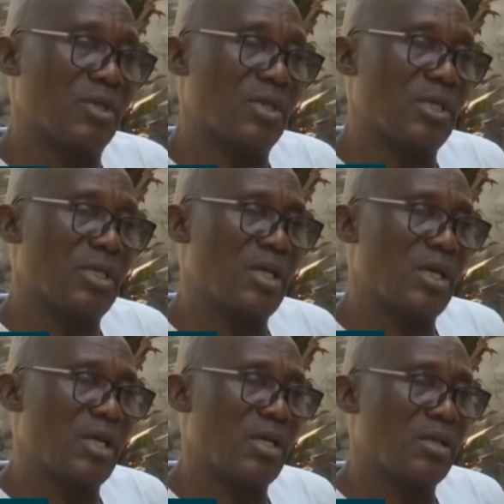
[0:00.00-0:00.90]

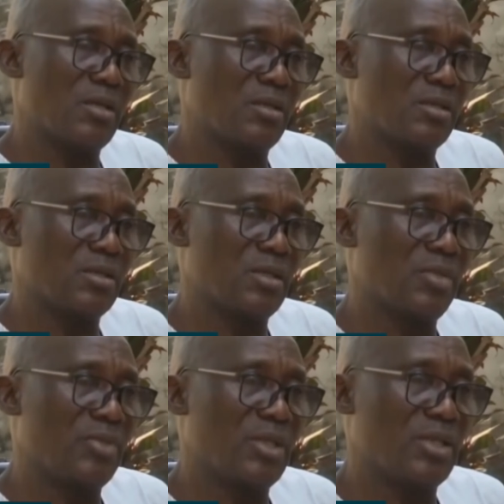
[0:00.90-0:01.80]
Megidaya. I said,
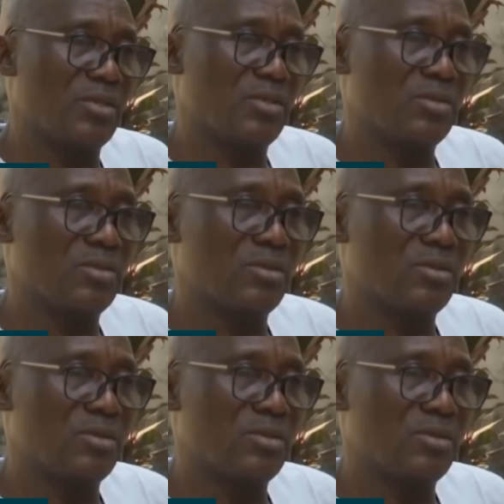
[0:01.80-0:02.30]
Lapialo.